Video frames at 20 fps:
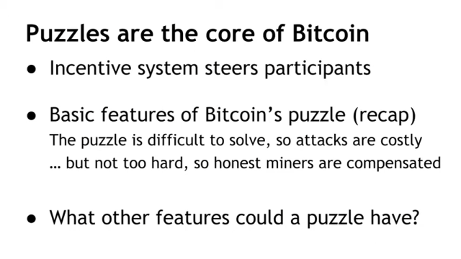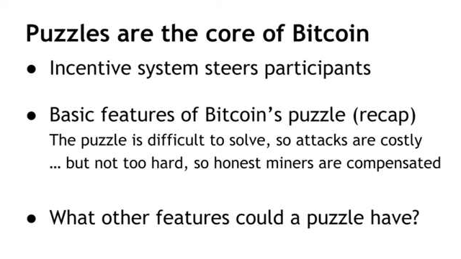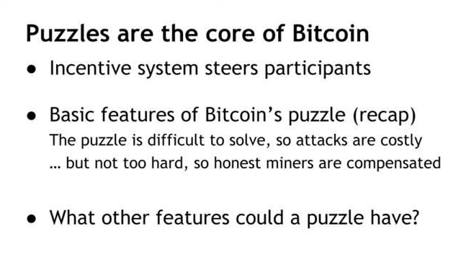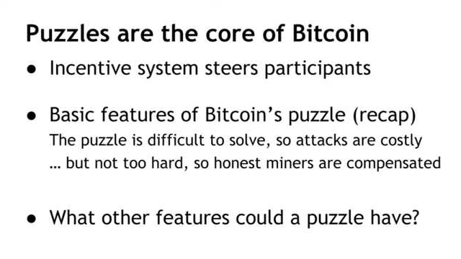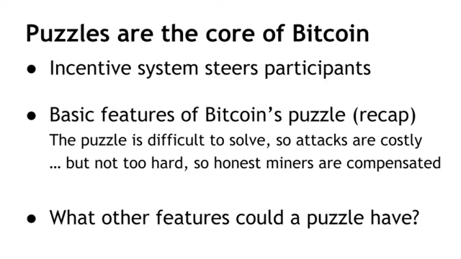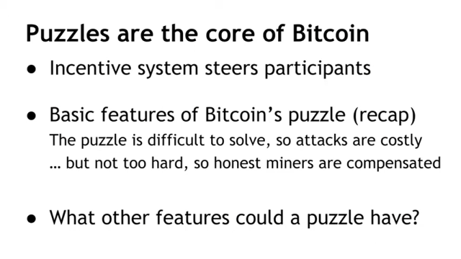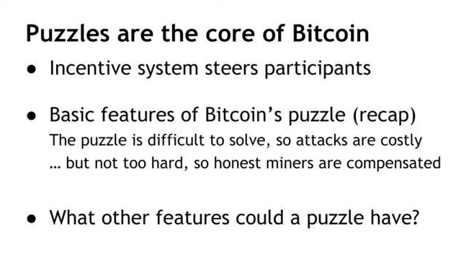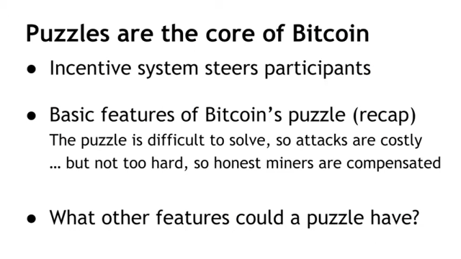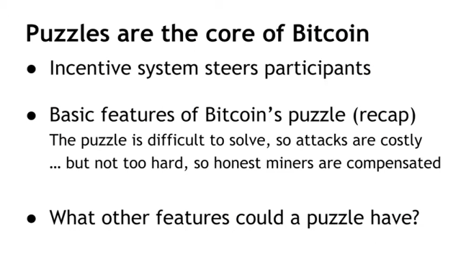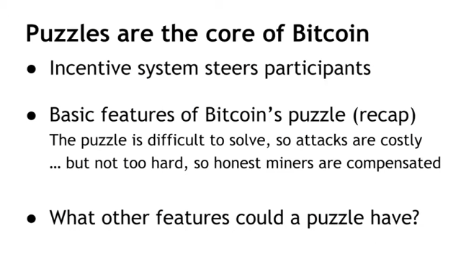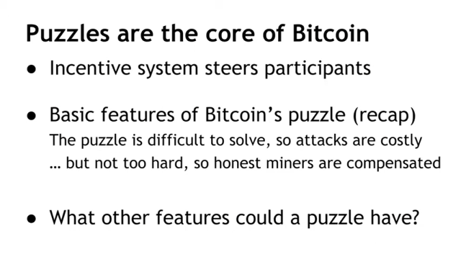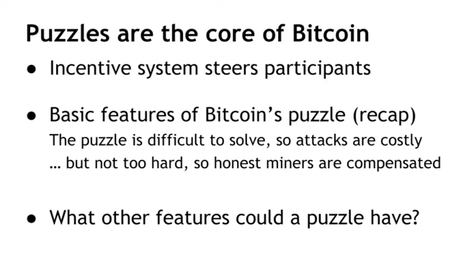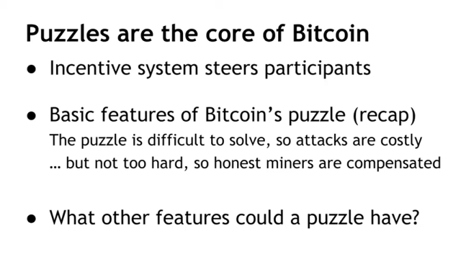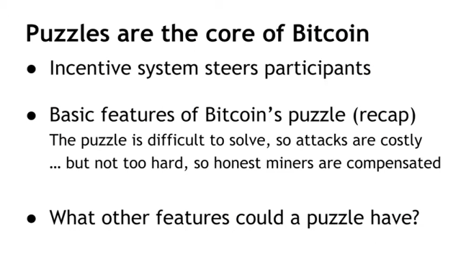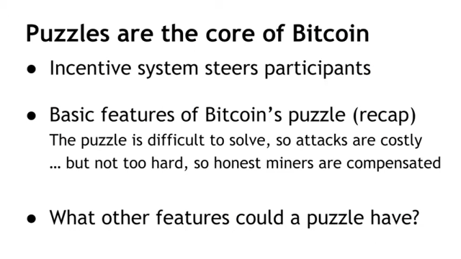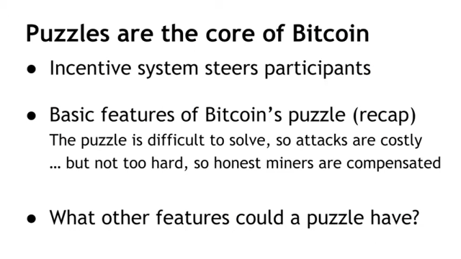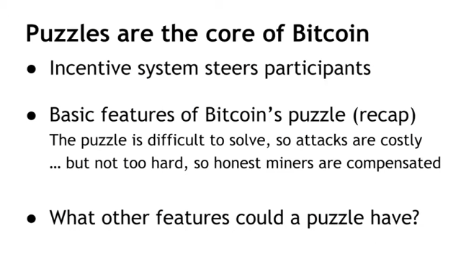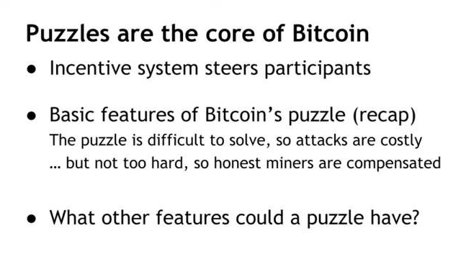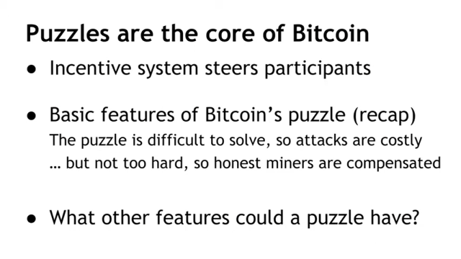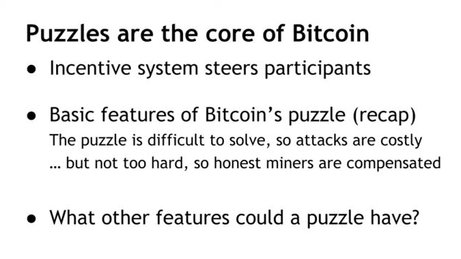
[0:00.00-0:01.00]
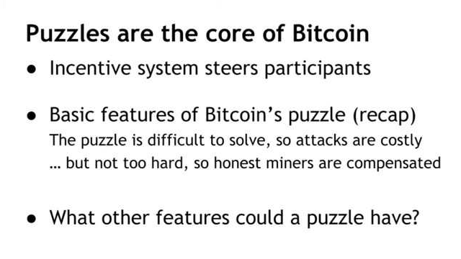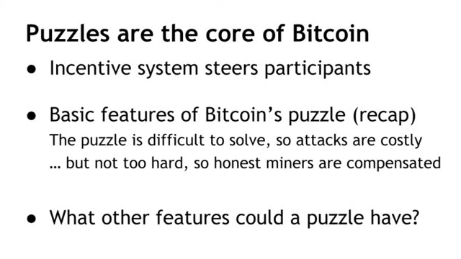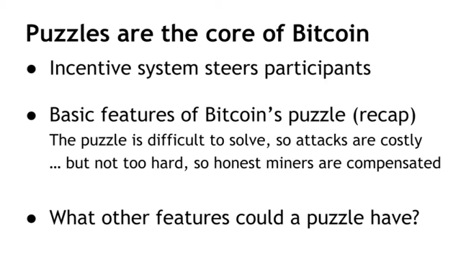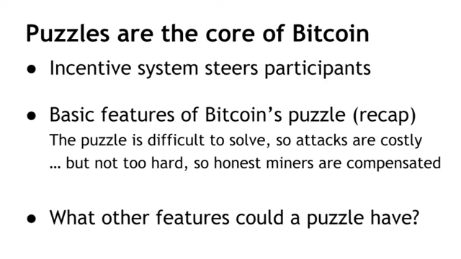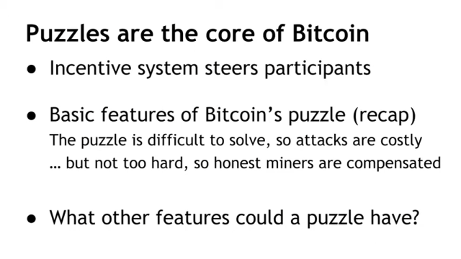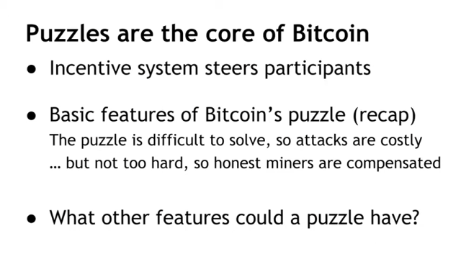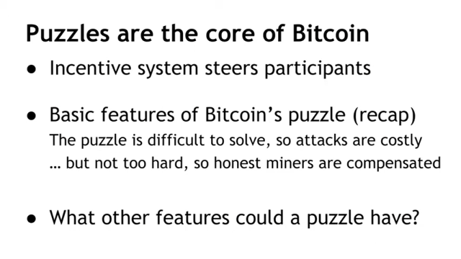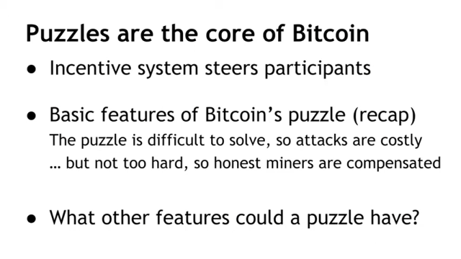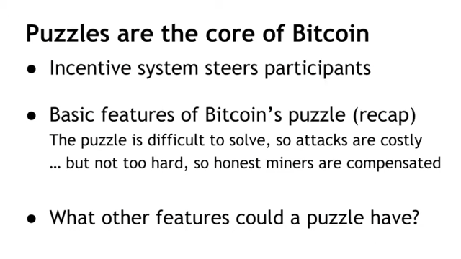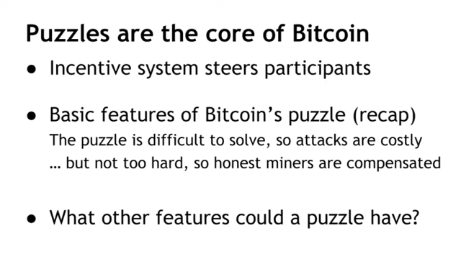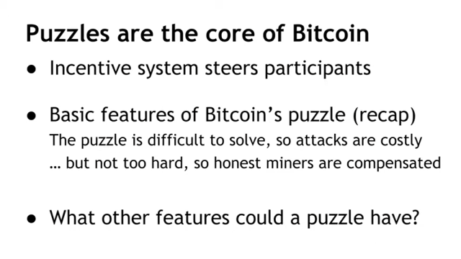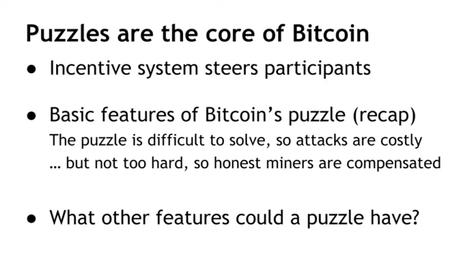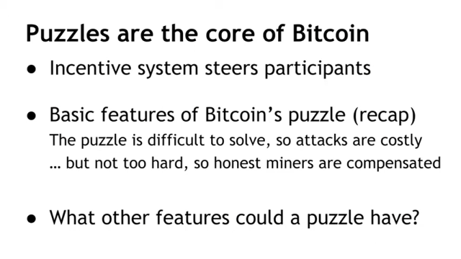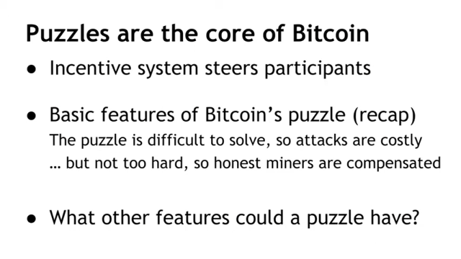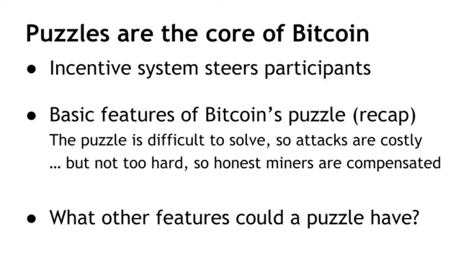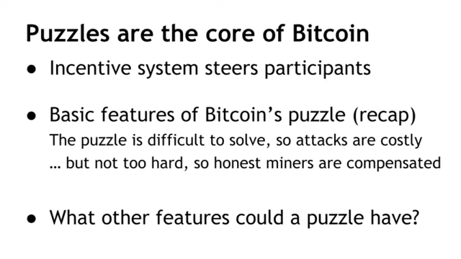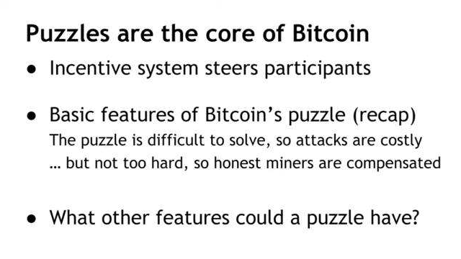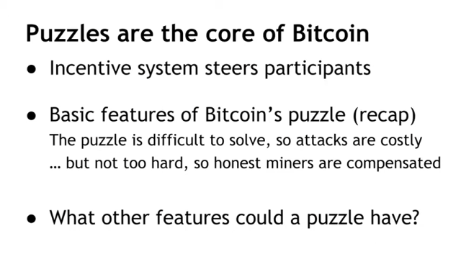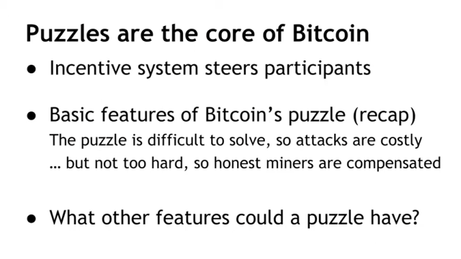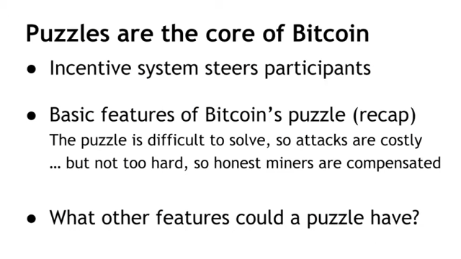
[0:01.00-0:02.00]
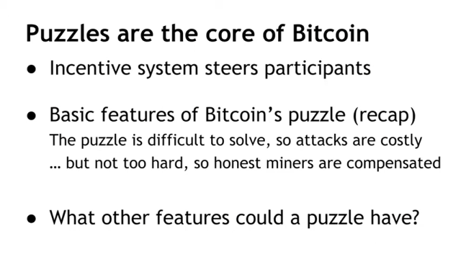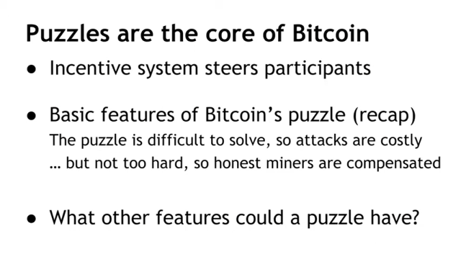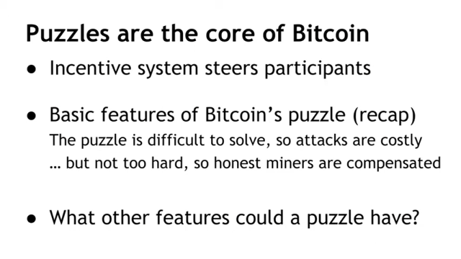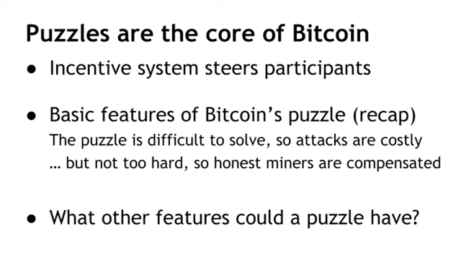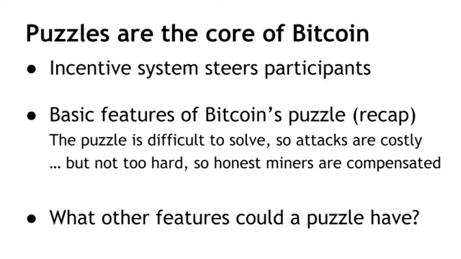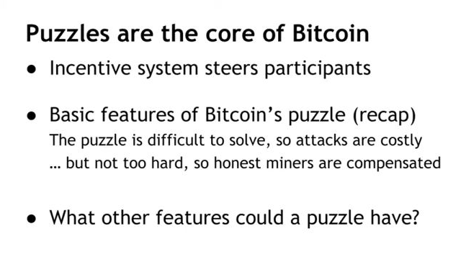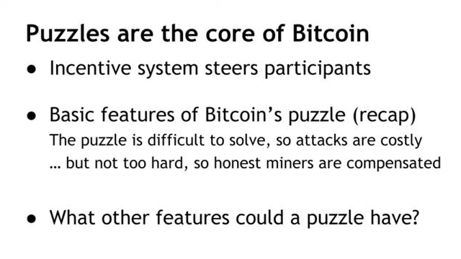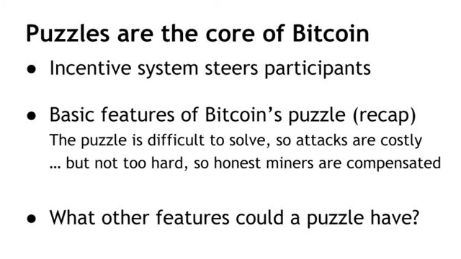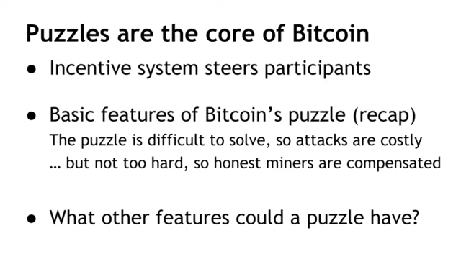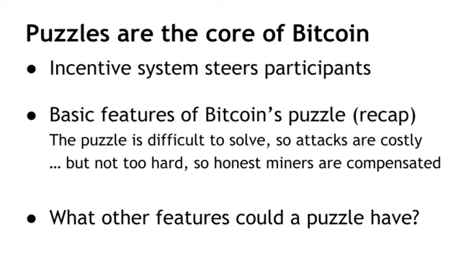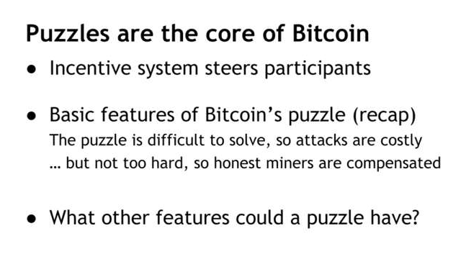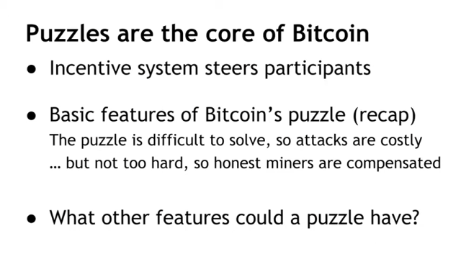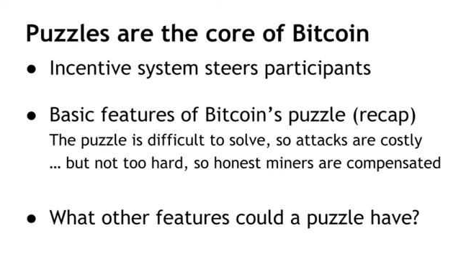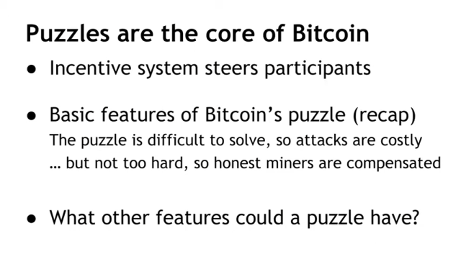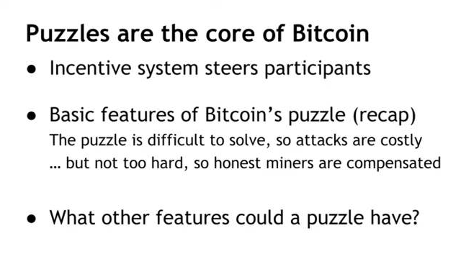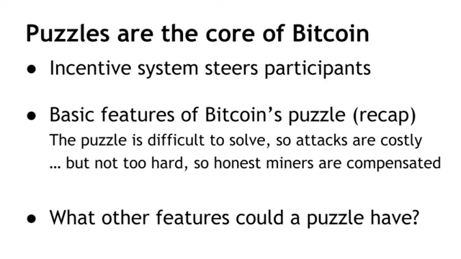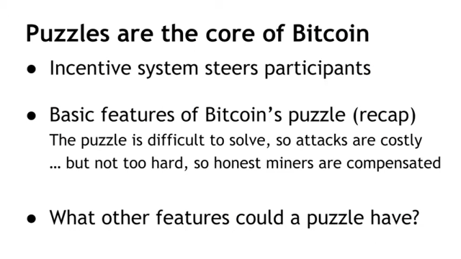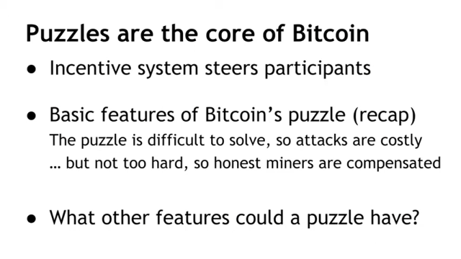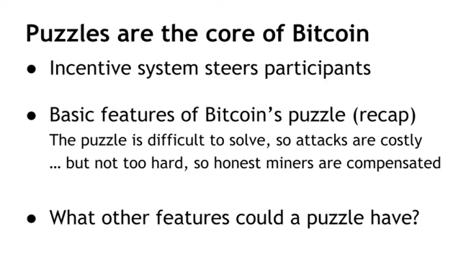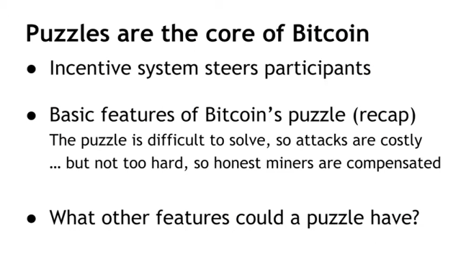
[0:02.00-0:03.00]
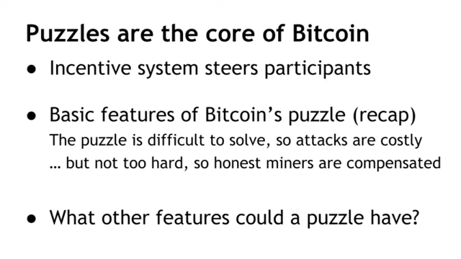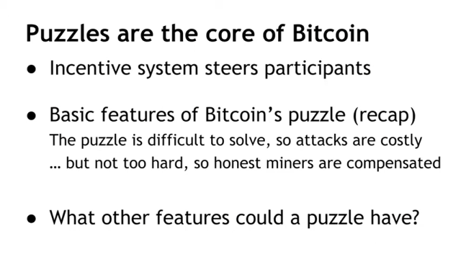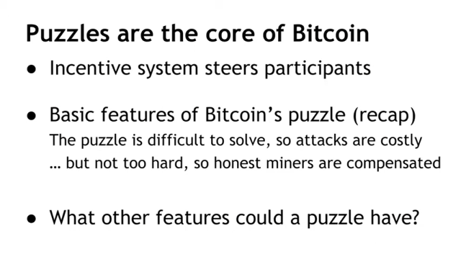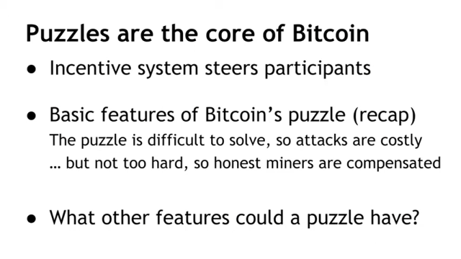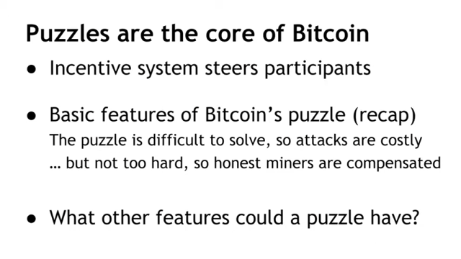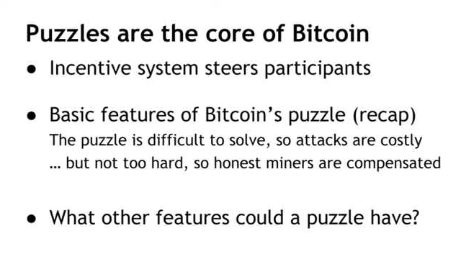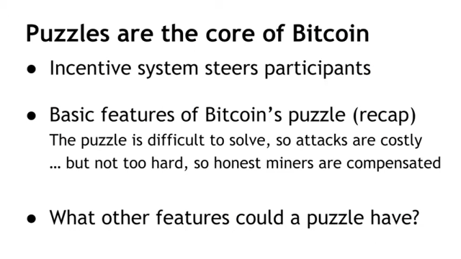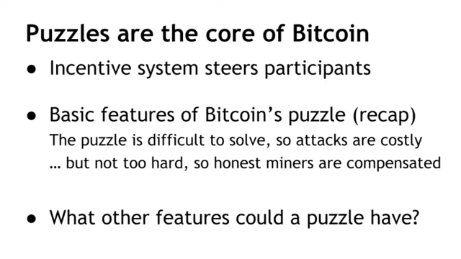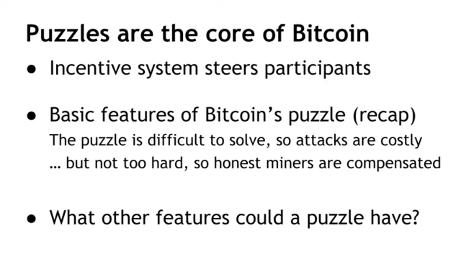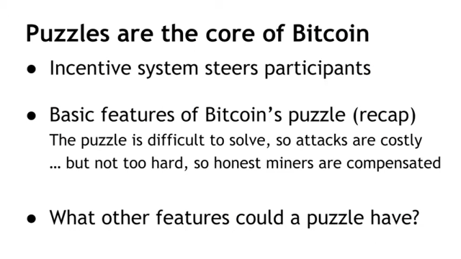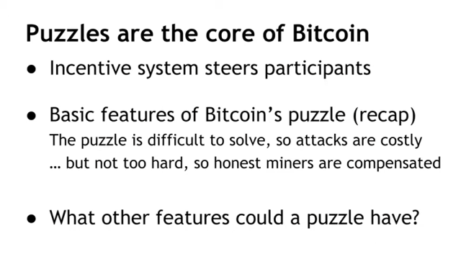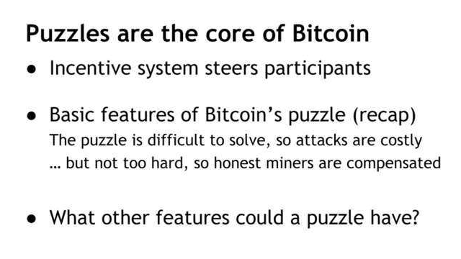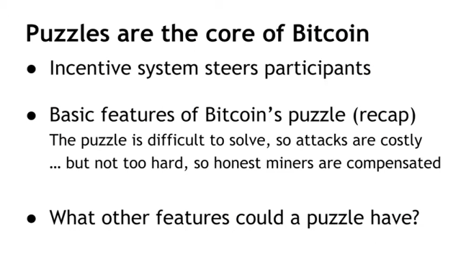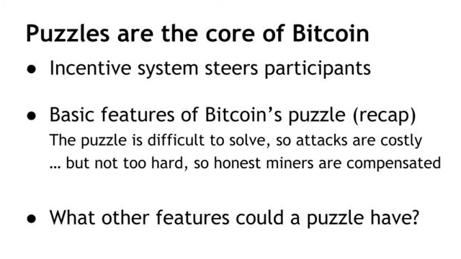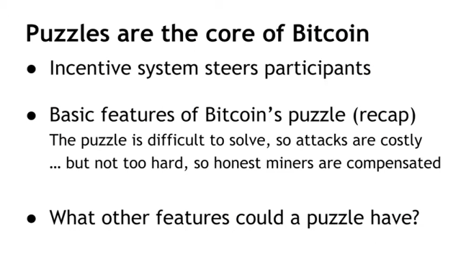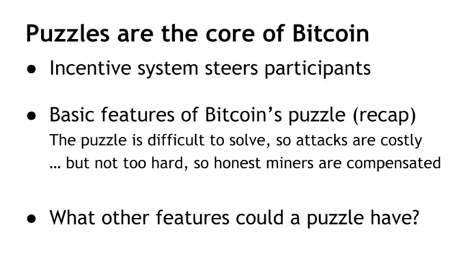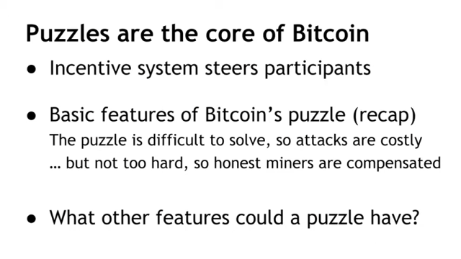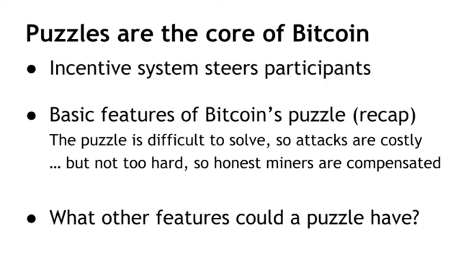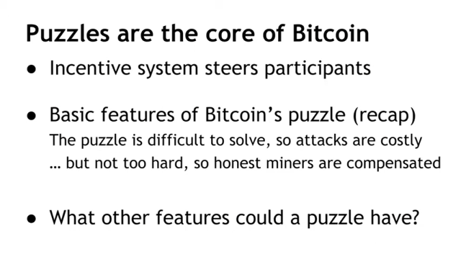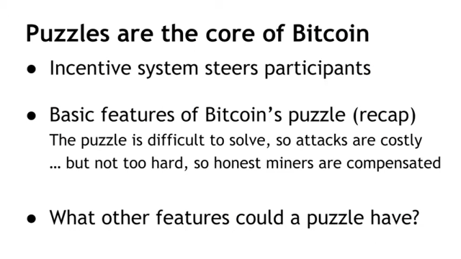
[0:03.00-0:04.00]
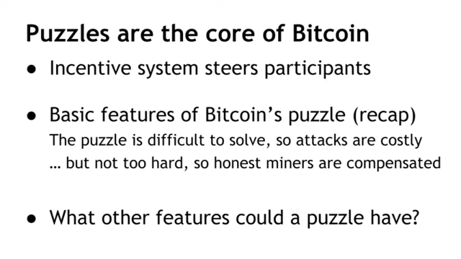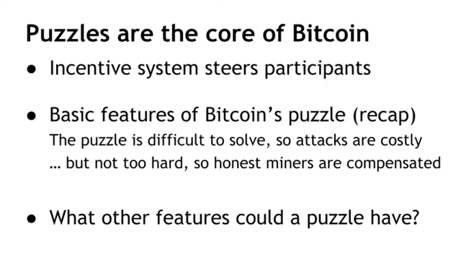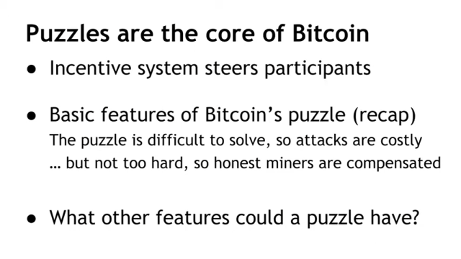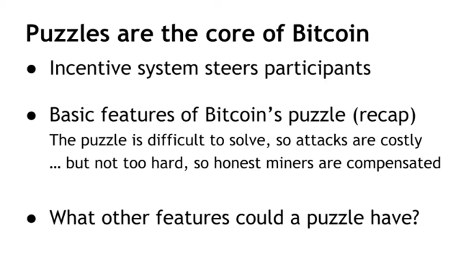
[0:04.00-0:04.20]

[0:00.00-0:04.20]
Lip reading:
[unreadable: no face in view]